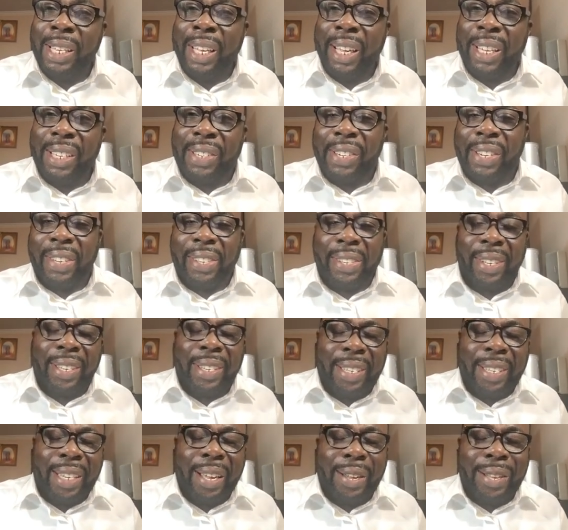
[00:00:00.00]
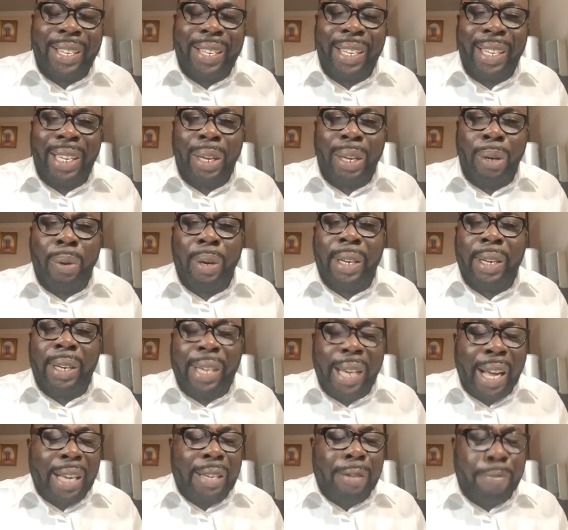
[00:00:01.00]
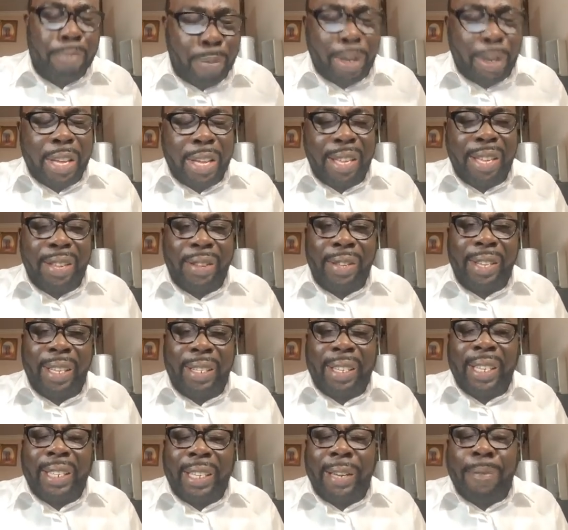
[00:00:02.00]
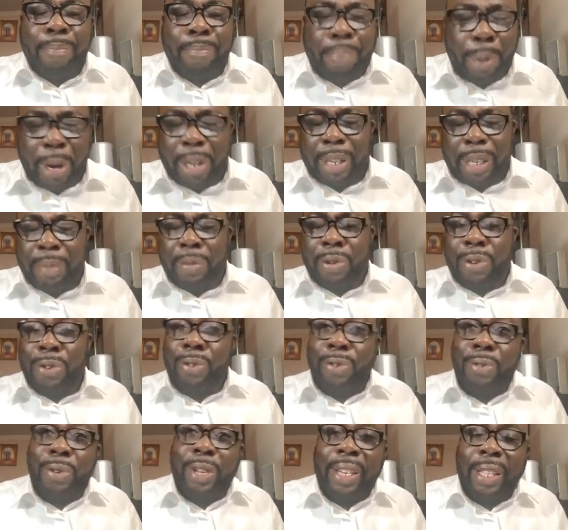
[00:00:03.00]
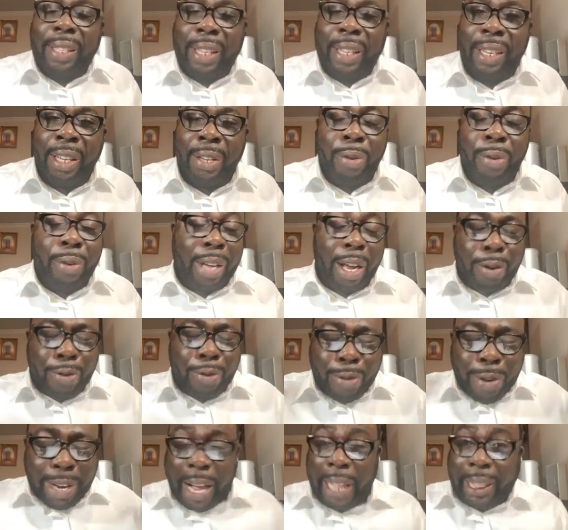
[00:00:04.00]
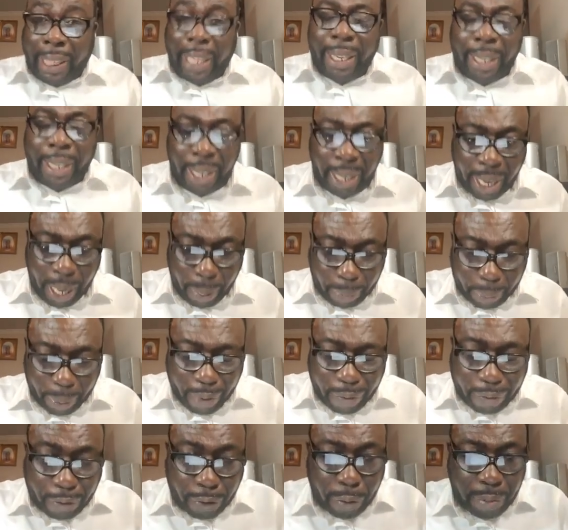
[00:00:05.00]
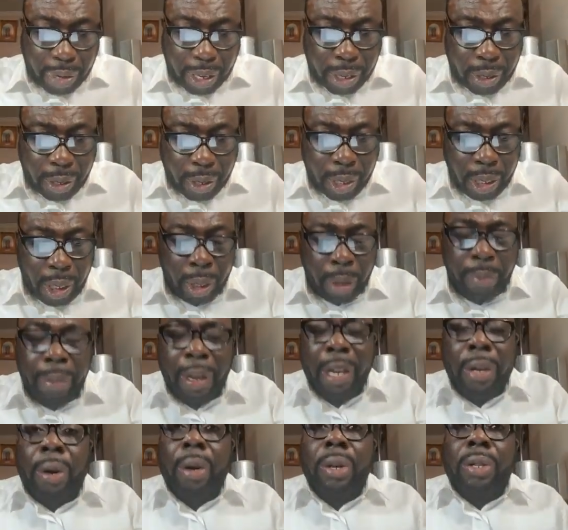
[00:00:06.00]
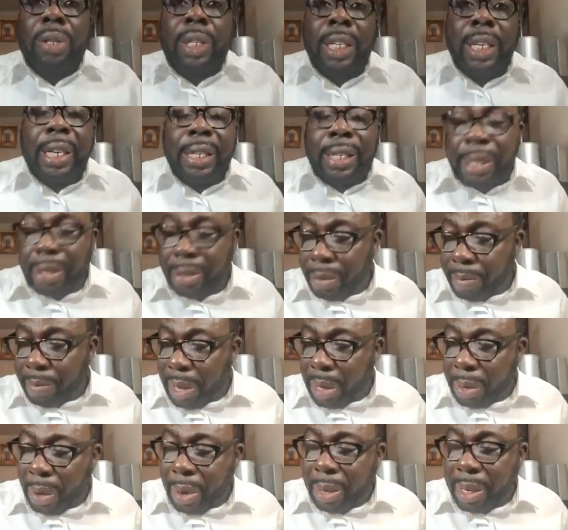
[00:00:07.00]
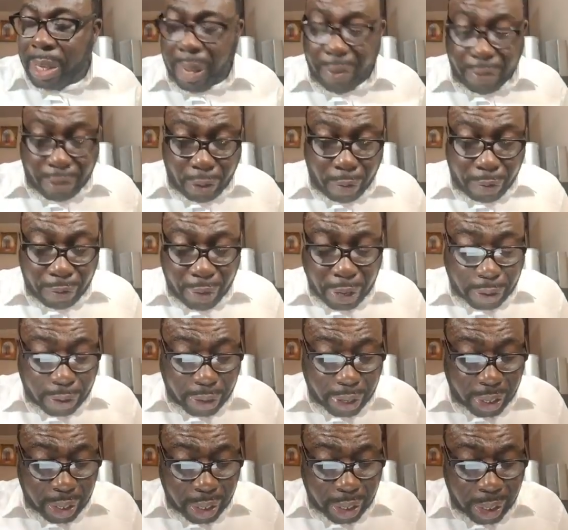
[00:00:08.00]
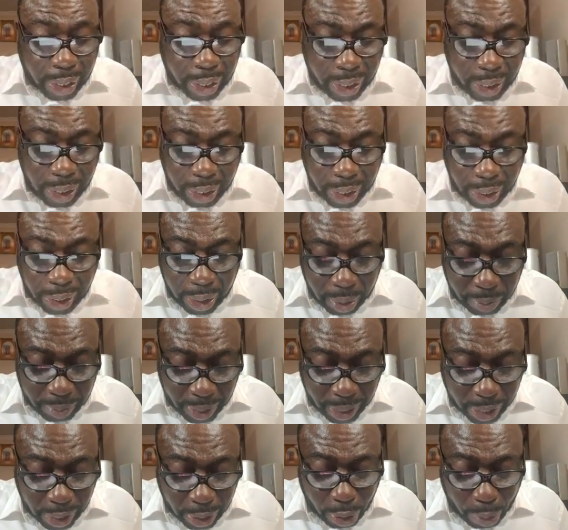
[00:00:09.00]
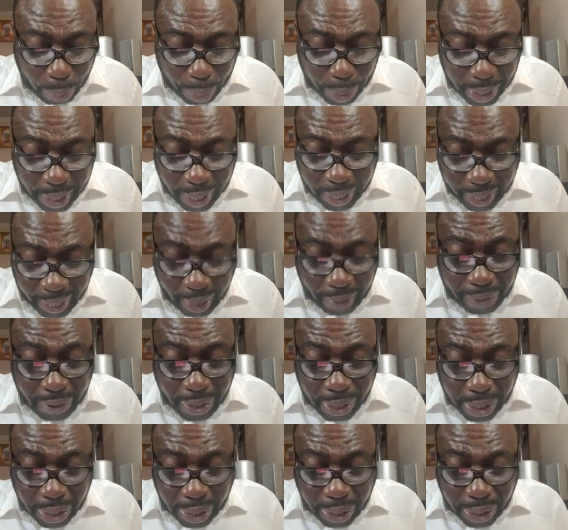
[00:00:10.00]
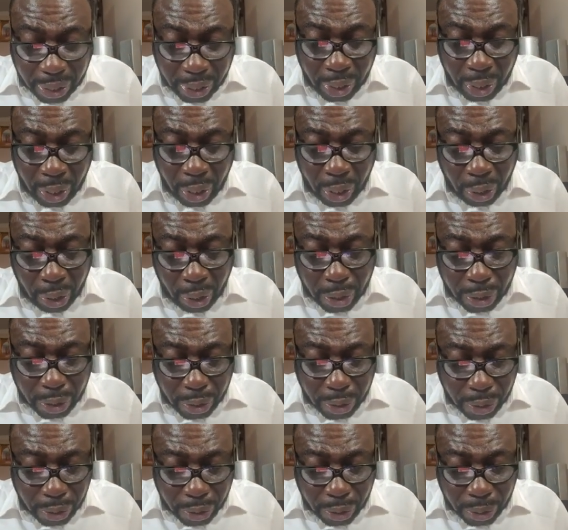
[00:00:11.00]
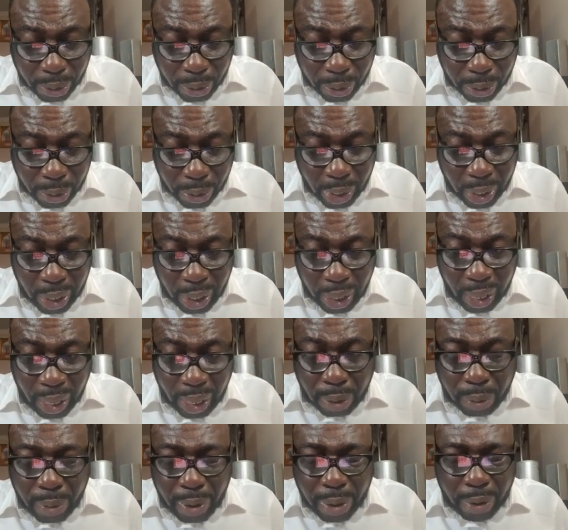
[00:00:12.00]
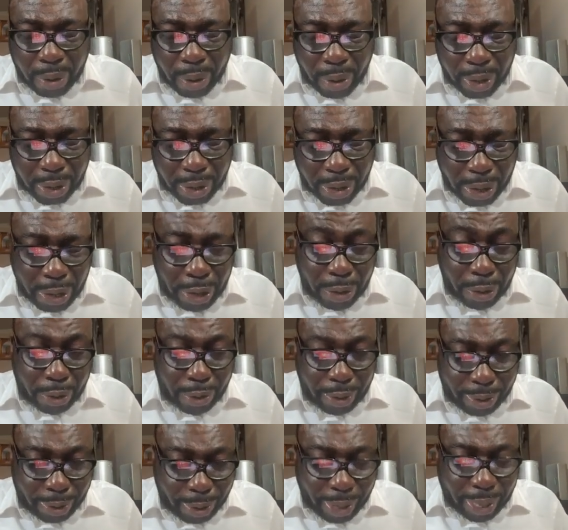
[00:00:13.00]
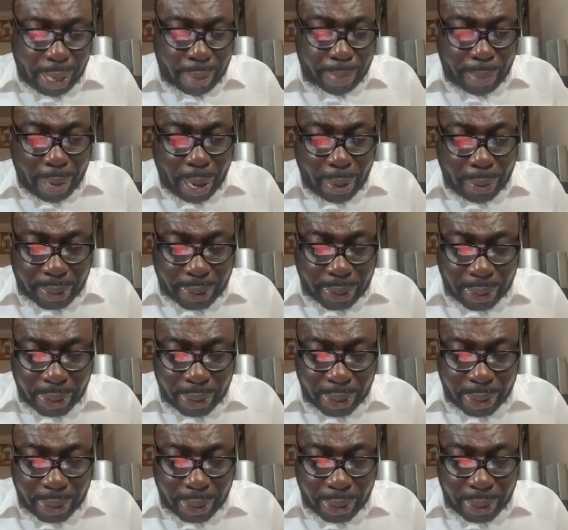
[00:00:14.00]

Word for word: Jesus said, without me, it is impossible to do anything. You can do nothing apart from me. May God strengthen you. May God give you victory. May he open the heavens unto you as we continue to talk about